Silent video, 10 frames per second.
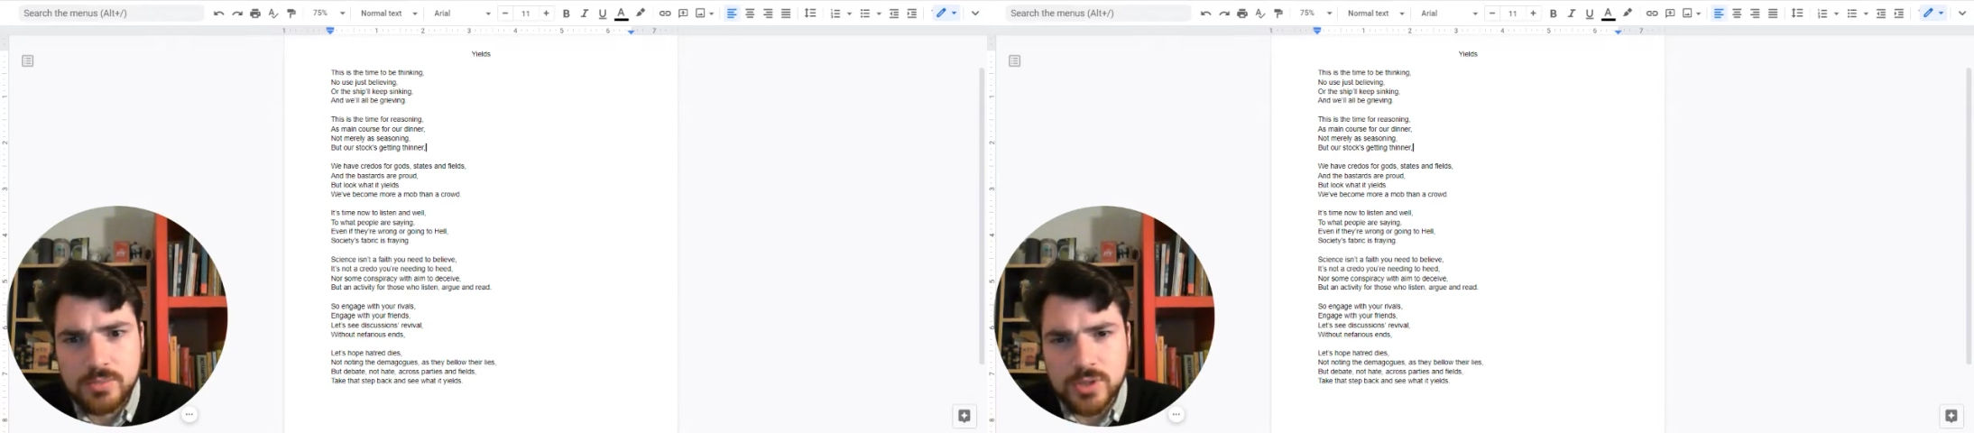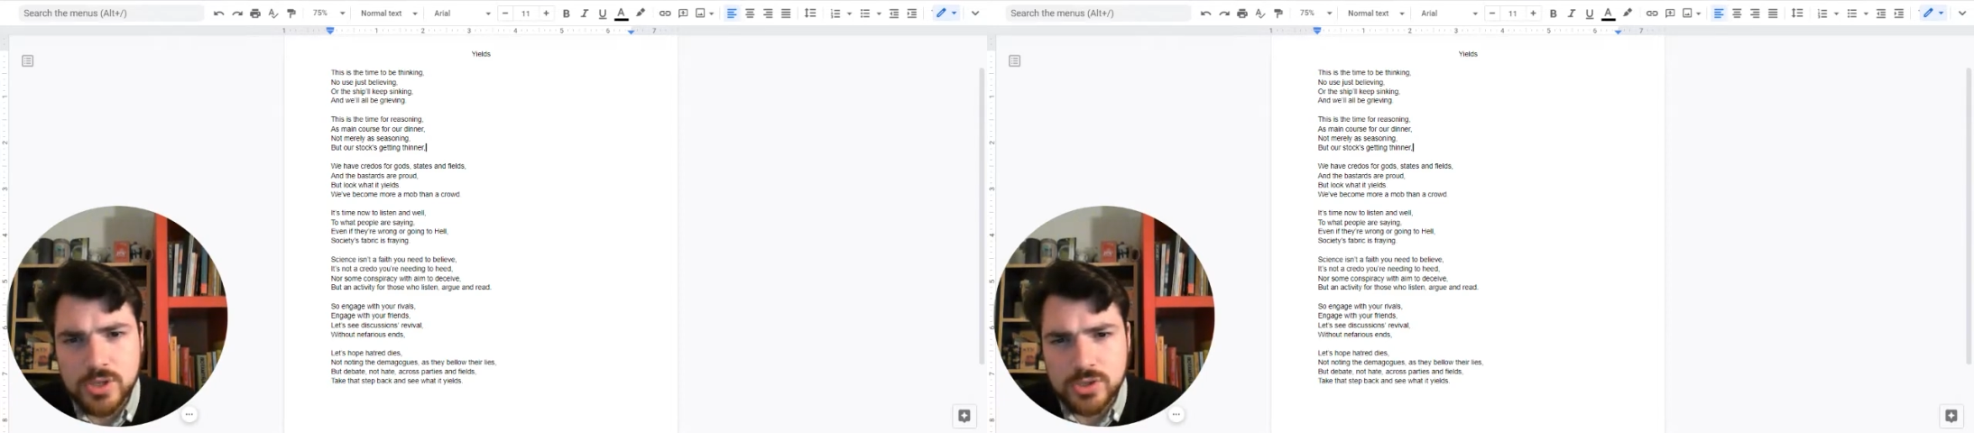
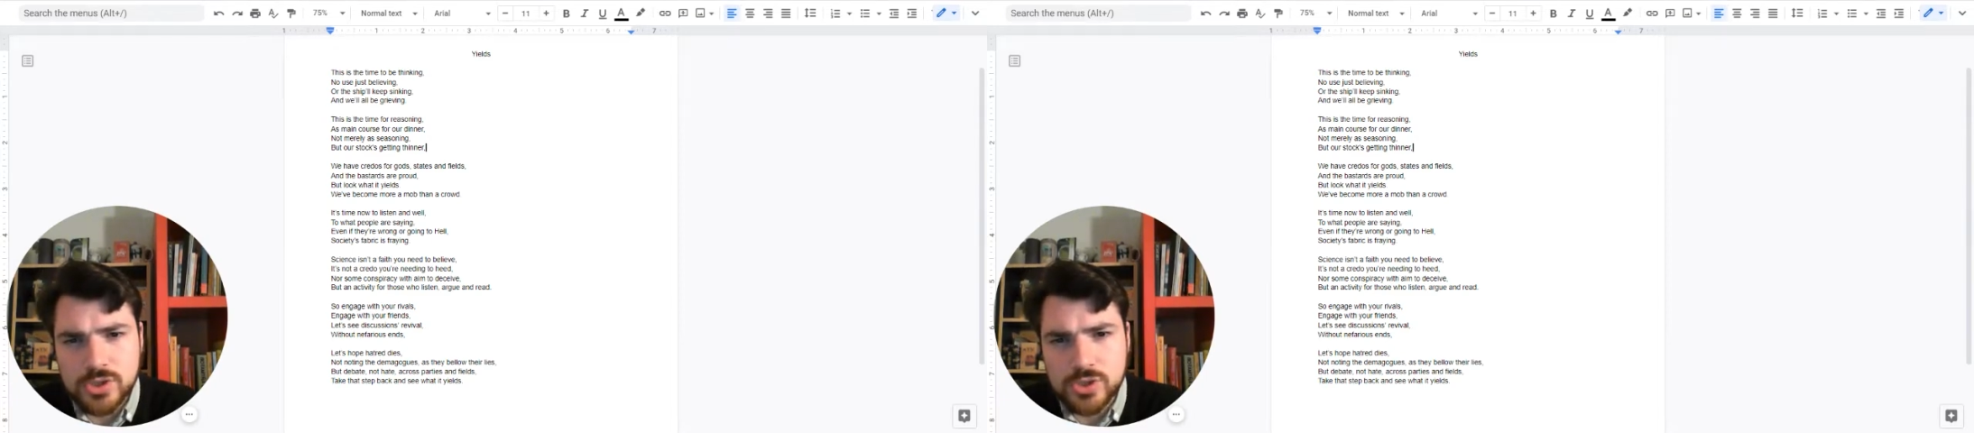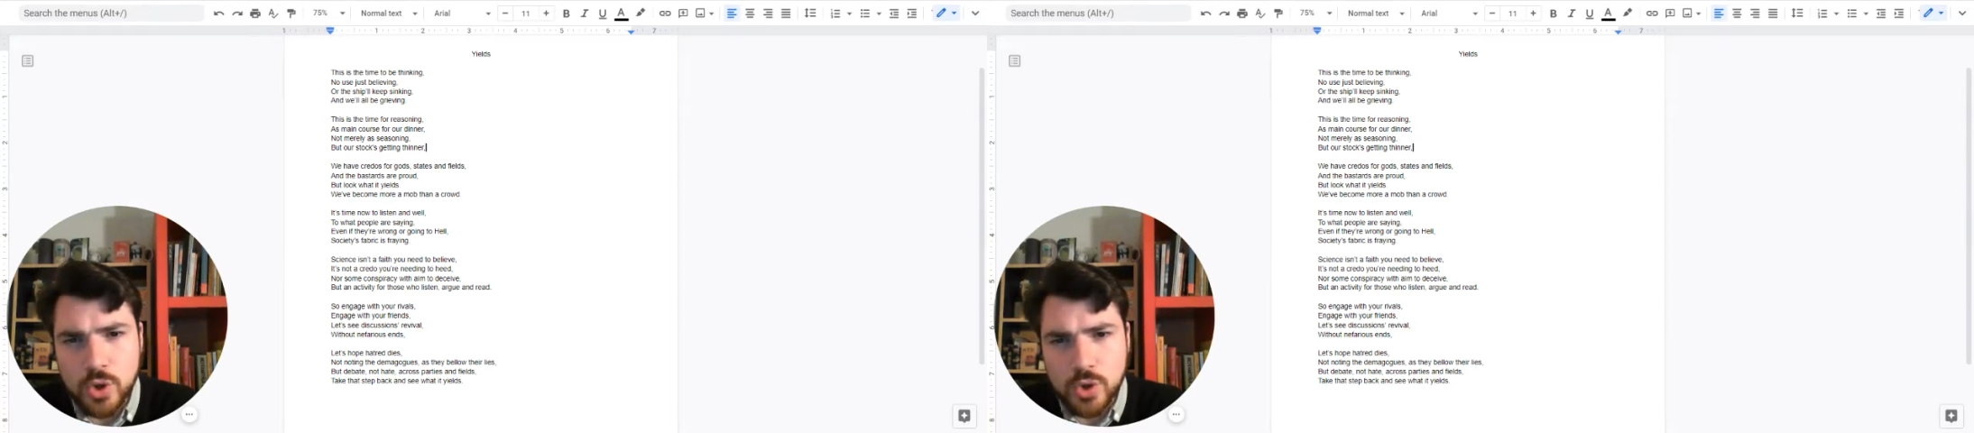but our
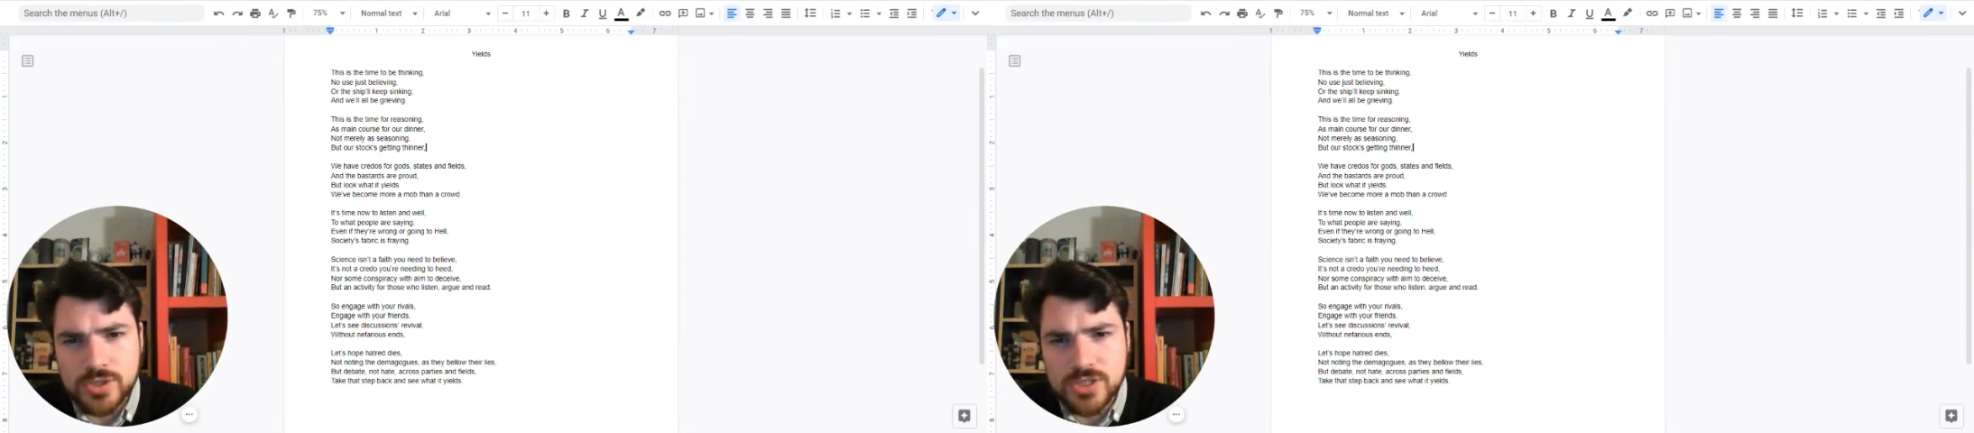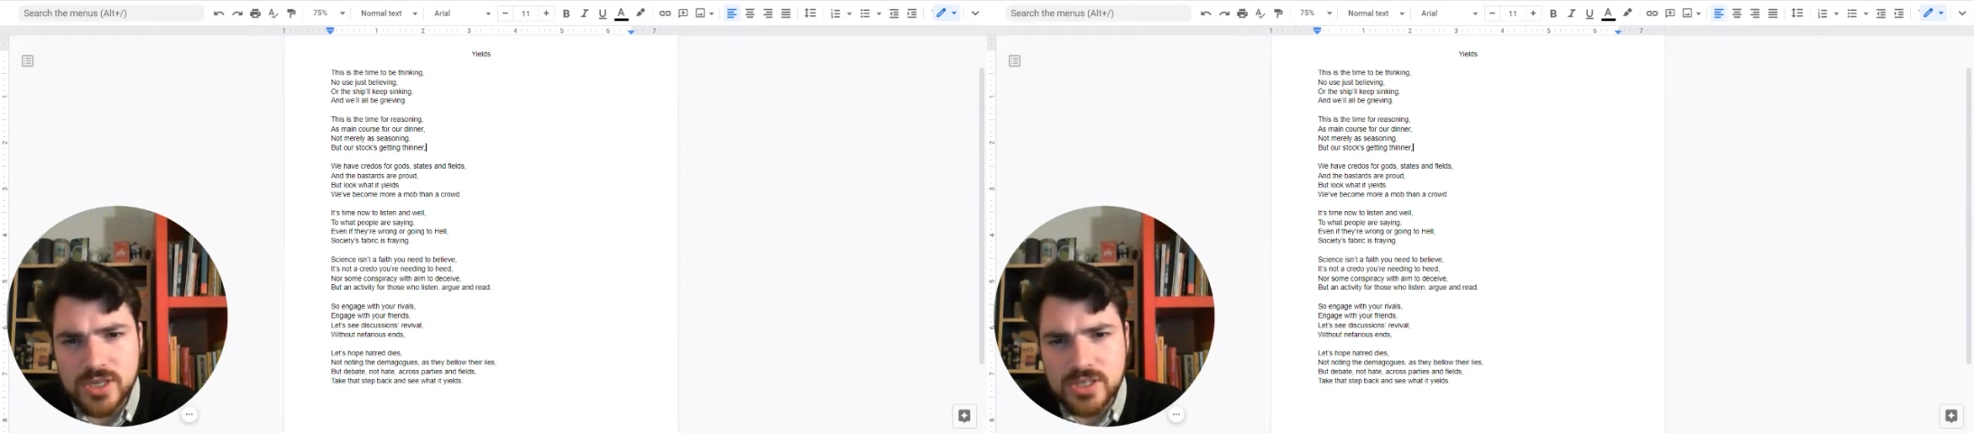
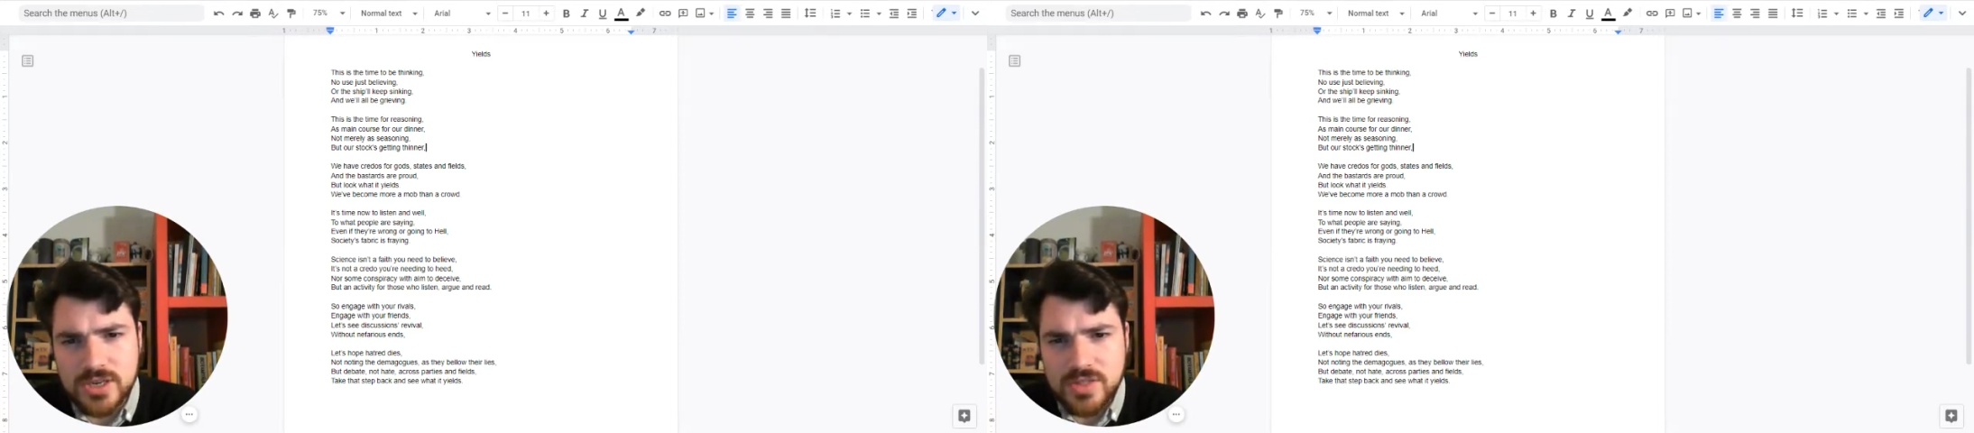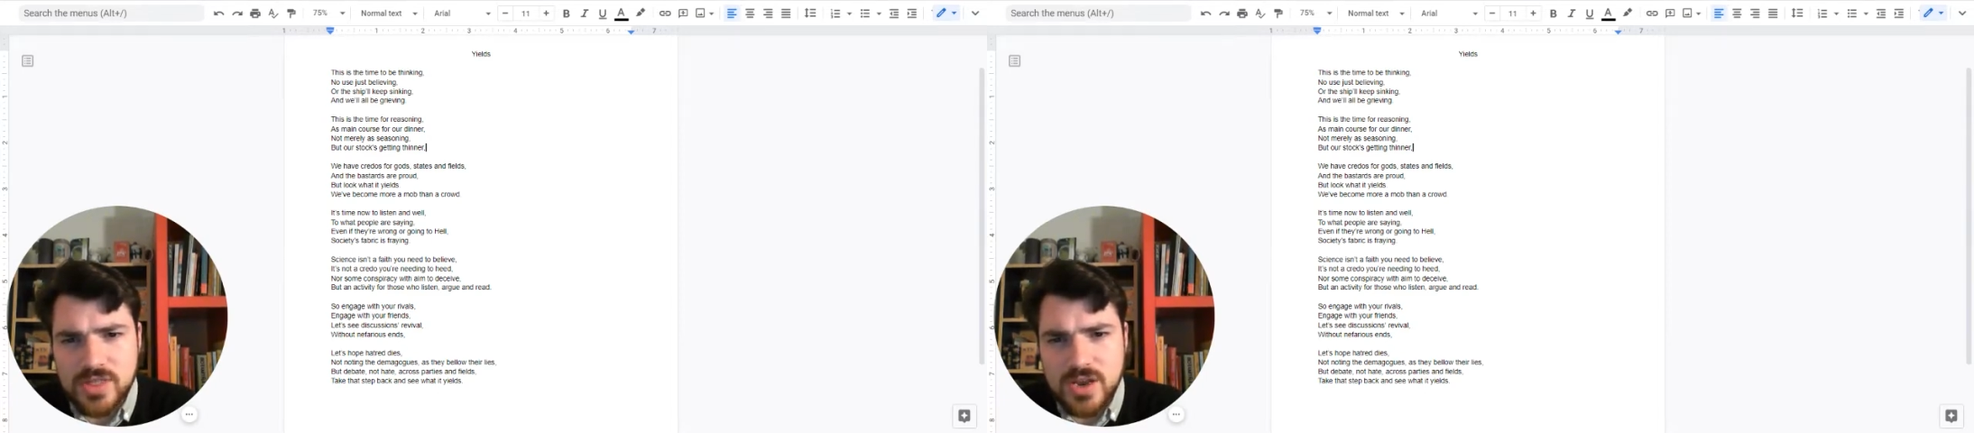stock's
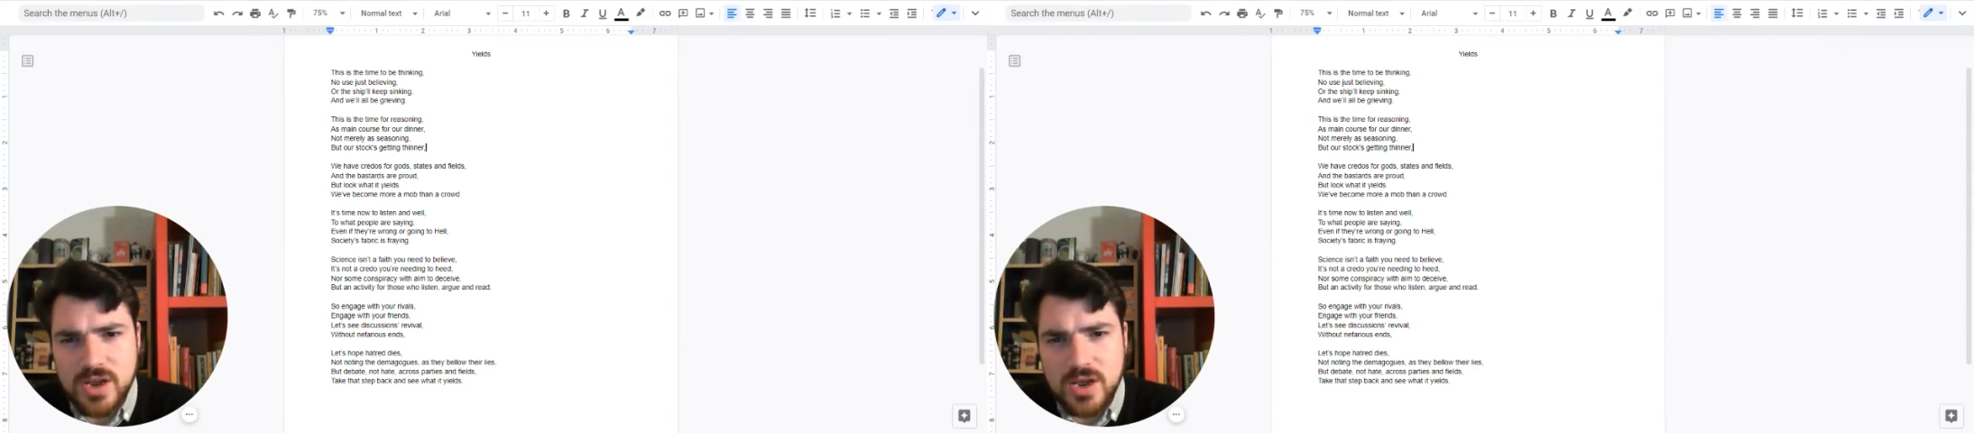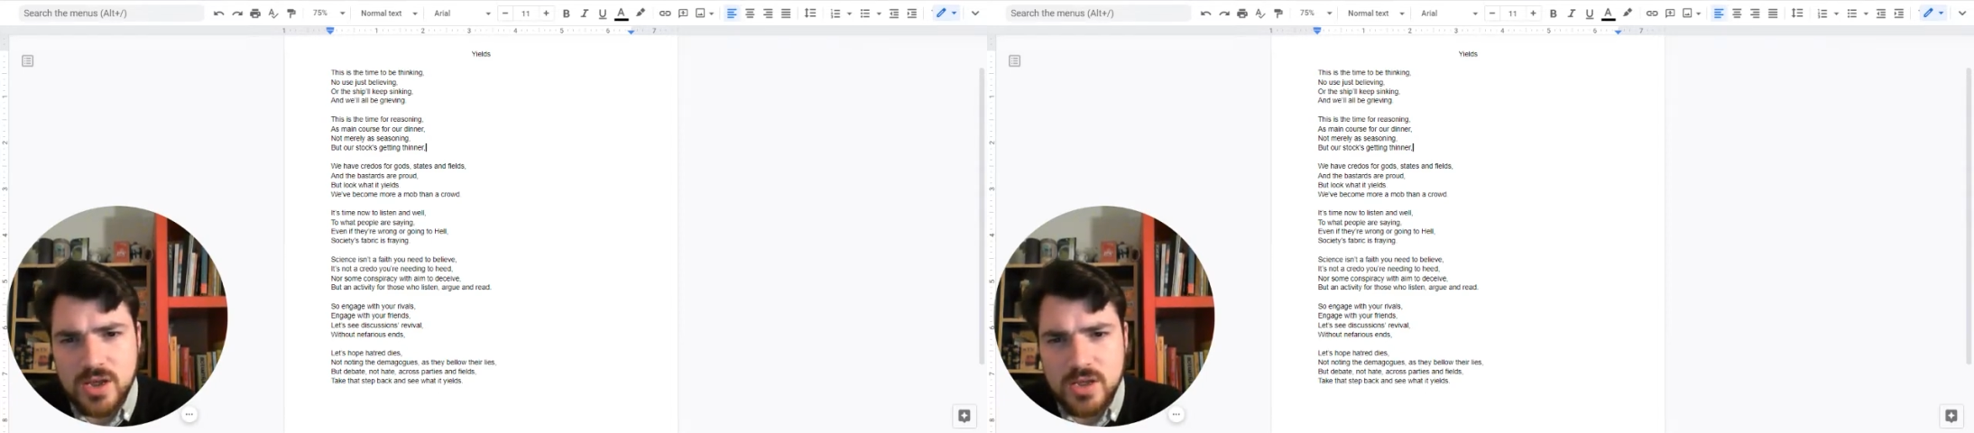getting
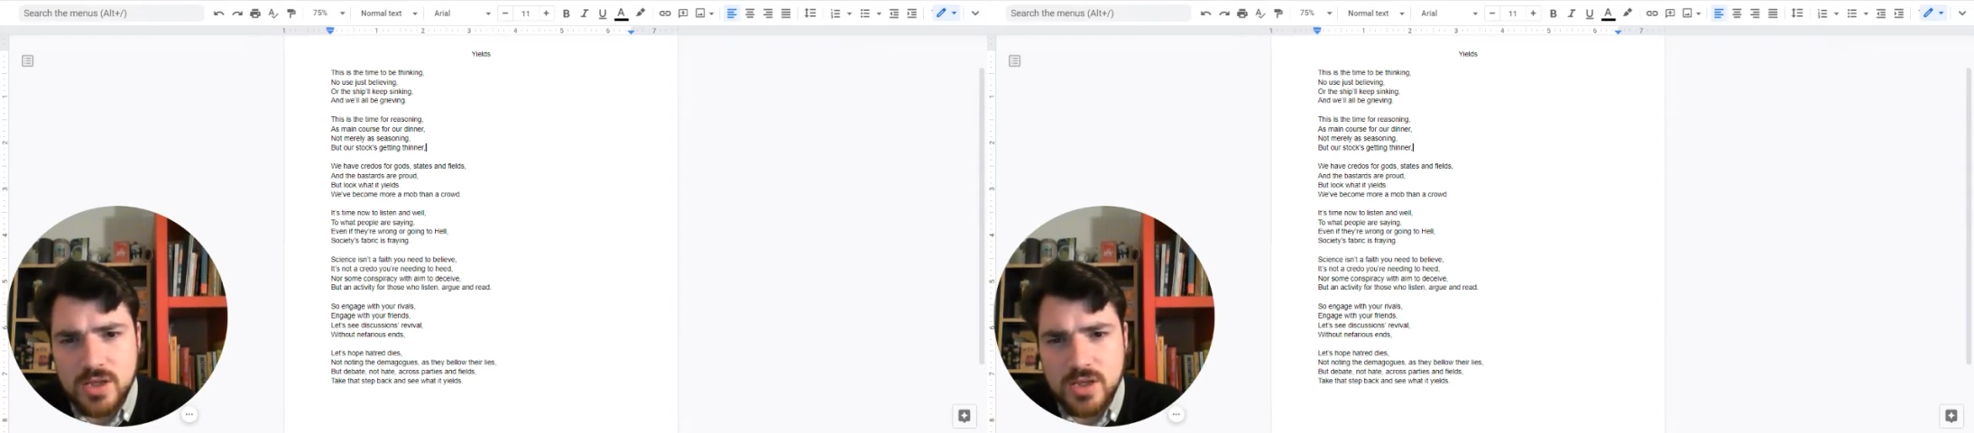thinner.